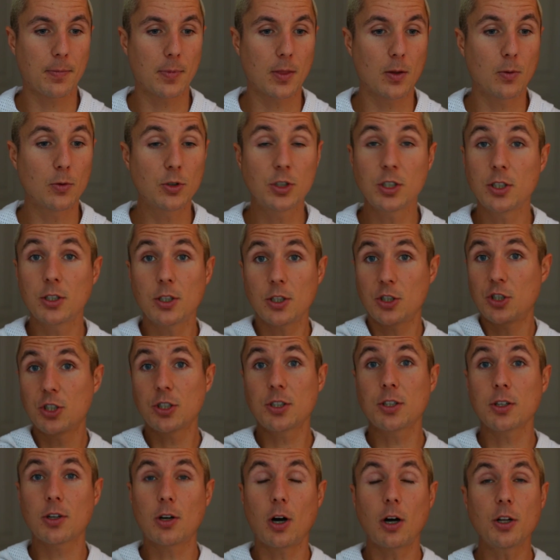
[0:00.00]
which is, it's
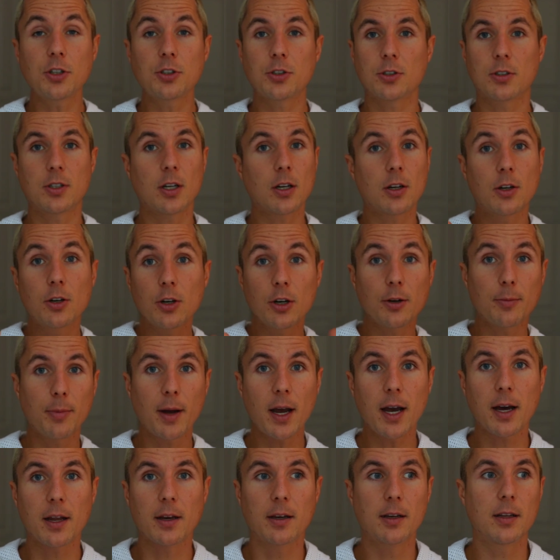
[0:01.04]
just their culture, it's not good or
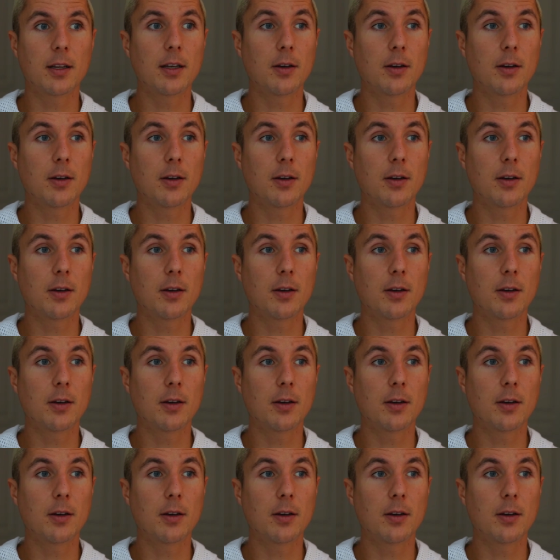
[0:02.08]
bad.